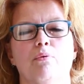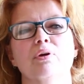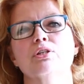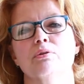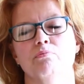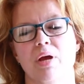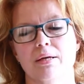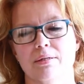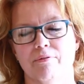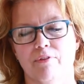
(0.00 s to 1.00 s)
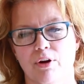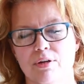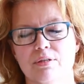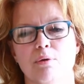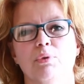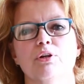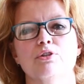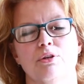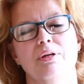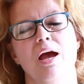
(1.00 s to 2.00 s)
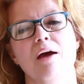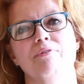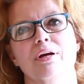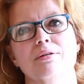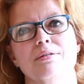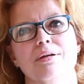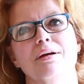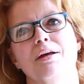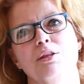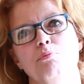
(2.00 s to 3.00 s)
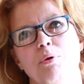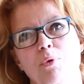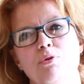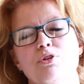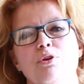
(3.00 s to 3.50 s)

which makes it very similar to the advocacy, again, the promotional